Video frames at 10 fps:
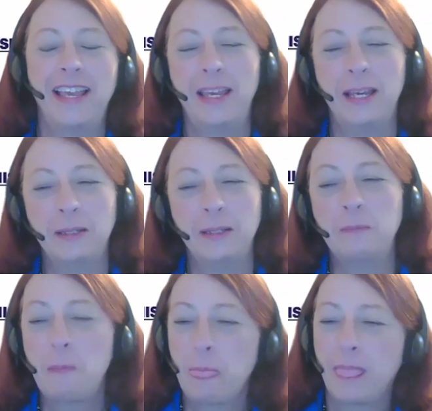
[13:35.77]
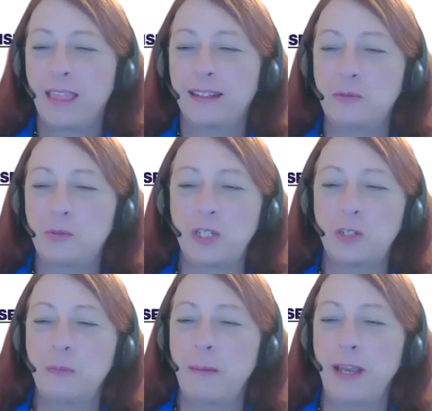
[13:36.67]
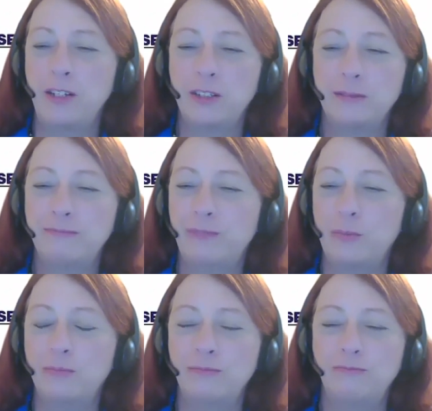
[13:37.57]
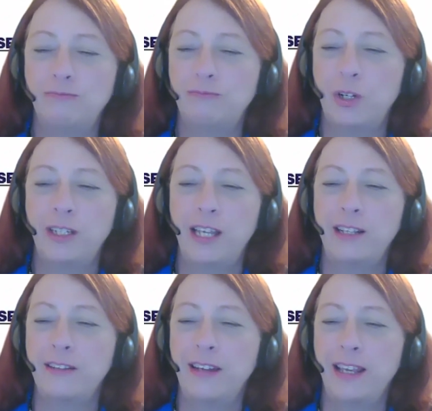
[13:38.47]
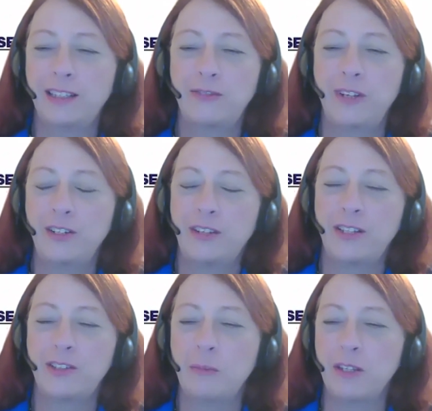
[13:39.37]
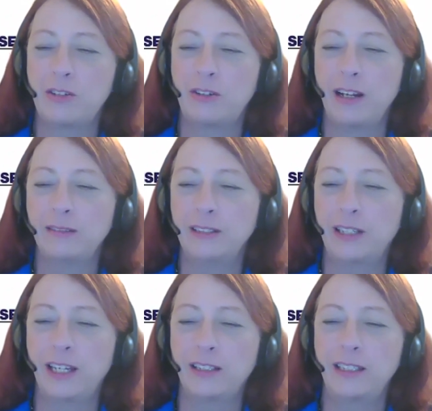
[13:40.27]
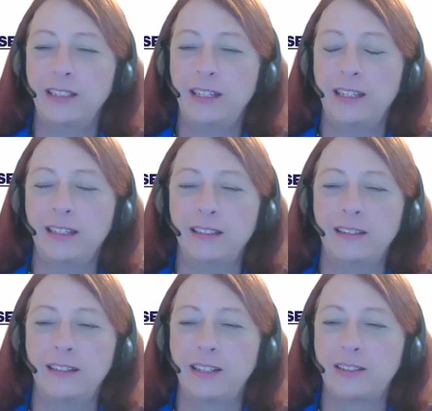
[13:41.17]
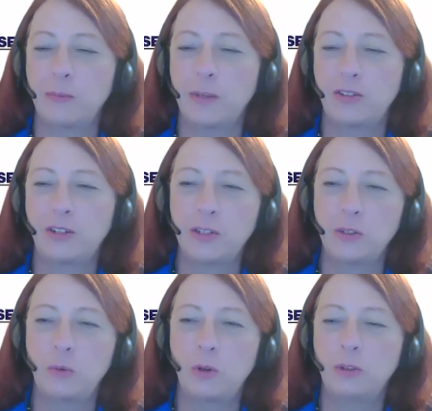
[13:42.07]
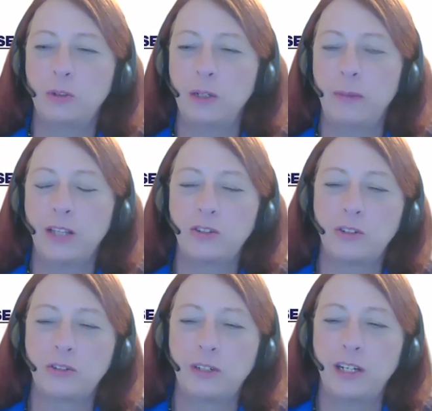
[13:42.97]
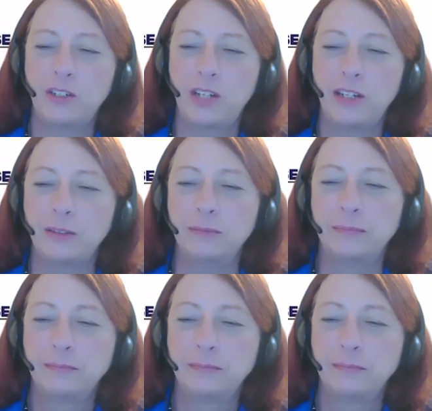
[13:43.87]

and switched my major from one day to the next, finished that semester out in accounting. And the next semester, I was enrolled in a master's degree in education.